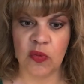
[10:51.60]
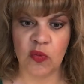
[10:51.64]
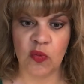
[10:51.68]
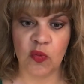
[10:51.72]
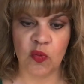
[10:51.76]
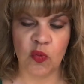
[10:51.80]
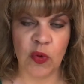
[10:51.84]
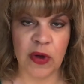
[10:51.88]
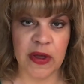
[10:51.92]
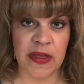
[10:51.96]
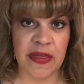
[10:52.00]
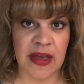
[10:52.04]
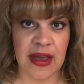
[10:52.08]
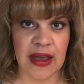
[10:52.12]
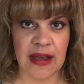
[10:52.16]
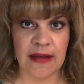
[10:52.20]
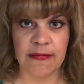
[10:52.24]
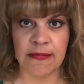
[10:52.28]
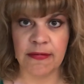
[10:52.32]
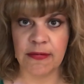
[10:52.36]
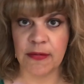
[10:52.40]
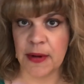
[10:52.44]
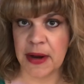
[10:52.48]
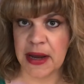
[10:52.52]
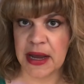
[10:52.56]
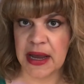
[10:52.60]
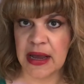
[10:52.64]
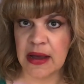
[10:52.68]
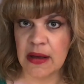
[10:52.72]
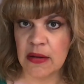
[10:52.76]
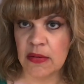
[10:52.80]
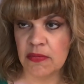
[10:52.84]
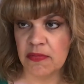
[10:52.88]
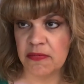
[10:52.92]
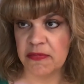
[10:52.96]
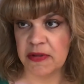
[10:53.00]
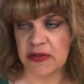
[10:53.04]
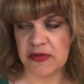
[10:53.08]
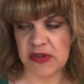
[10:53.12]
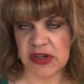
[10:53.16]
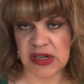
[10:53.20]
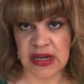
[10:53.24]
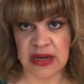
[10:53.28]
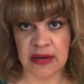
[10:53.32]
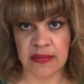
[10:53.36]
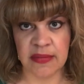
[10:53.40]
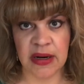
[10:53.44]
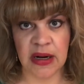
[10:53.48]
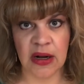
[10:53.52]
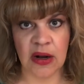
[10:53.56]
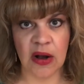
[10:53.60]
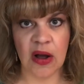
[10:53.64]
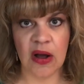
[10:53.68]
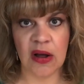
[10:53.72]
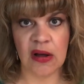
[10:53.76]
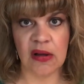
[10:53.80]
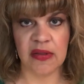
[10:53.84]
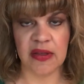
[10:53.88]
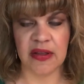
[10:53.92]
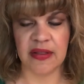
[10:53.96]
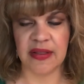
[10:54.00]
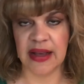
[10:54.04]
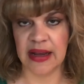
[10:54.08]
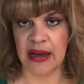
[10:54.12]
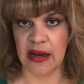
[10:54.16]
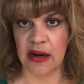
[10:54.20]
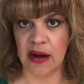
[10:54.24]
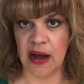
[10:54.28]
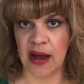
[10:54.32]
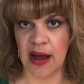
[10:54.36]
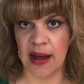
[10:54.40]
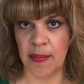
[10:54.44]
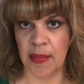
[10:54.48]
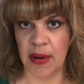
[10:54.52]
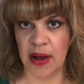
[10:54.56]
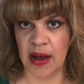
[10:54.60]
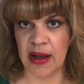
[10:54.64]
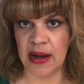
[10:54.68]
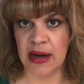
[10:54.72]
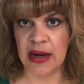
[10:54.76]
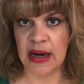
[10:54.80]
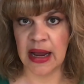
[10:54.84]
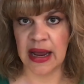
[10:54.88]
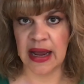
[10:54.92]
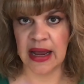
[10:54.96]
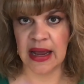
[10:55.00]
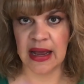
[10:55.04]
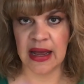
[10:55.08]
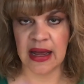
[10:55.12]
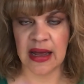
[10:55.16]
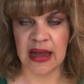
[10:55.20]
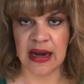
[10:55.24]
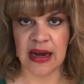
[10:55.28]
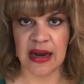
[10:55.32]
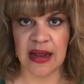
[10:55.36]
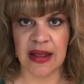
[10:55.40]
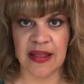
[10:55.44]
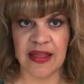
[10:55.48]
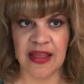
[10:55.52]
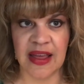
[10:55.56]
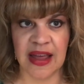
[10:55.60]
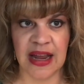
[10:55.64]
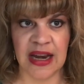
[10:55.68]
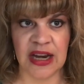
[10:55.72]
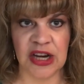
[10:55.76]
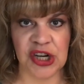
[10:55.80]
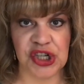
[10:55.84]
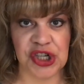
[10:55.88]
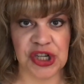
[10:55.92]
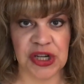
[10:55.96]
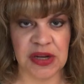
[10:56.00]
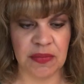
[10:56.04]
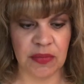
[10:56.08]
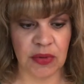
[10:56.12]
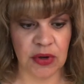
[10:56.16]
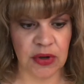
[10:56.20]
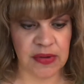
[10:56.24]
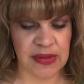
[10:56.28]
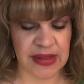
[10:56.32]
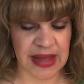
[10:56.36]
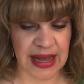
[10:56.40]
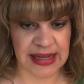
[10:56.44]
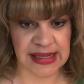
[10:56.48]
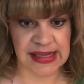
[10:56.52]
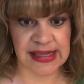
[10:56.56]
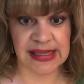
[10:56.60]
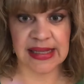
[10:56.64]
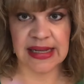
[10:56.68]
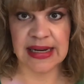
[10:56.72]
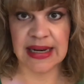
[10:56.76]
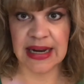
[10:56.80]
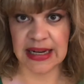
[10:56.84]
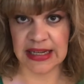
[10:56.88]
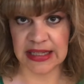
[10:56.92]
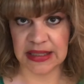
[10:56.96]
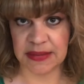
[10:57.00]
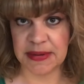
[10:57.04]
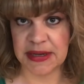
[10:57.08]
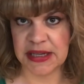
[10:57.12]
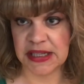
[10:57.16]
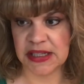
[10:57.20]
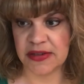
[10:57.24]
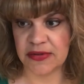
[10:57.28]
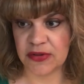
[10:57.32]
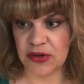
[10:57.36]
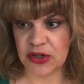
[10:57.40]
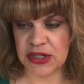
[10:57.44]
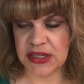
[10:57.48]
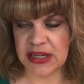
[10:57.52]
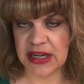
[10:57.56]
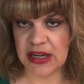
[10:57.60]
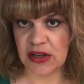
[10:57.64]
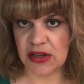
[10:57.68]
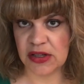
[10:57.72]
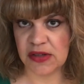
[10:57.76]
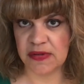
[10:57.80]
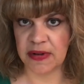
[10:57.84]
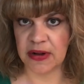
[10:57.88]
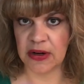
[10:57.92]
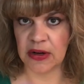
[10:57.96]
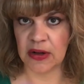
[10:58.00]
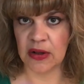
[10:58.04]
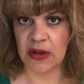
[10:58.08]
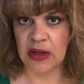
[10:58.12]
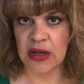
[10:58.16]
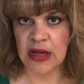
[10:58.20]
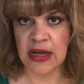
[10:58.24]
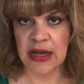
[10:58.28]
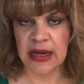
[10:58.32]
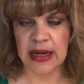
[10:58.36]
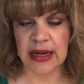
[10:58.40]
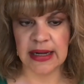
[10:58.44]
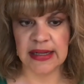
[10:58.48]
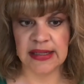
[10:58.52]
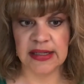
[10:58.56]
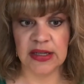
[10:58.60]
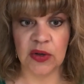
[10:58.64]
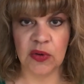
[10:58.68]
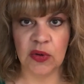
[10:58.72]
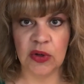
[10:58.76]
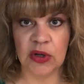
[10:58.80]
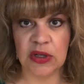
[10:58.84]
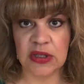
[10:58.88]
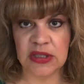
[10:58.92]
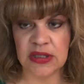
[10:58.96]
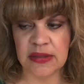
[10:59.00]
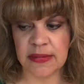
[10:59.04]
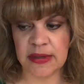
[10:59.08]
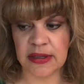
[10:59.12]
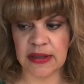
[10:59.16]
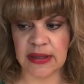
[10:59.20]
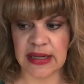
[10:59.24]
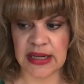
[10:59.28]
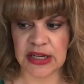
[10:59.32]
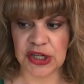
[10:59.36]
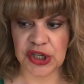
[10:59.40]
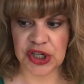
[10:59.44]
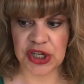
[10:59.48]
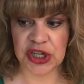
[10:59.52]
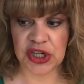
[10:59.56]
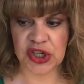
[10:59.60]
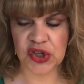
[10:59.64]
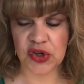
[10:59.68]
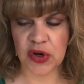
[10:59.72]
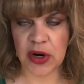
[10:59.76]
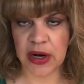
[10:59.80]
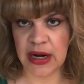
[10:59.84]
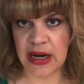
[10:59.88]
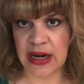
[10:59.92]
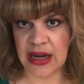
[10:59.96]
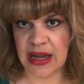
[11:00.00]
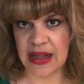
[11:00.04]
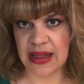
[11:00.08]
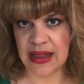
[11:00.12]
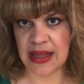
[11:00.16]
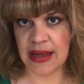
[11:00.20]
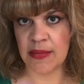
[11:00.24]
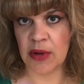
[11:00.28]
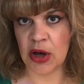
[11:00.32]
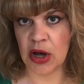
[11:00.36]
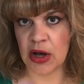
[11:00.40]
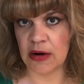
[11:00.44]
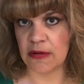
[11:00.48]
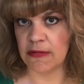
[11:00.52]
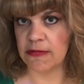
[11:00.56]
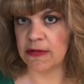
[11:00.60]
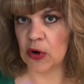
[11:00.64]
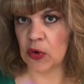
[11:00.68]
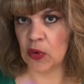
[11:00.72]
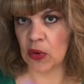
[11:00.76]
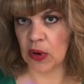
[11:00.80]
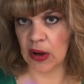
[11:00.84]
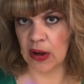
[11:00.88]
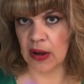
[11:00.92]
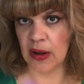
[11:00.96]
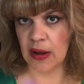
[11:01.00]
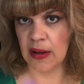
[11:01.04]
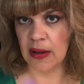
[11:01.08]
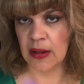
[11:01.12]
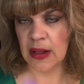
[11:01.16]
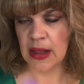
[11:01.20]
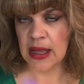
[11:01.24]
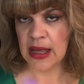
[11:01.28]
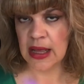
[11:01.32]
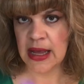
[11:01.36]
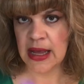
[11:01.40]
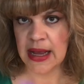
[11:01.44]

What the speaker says: with a free 15-minute call that they can hop on. And then that's the next piece of her sales funnel. And so ultimately, she's trying to get them on a phone call.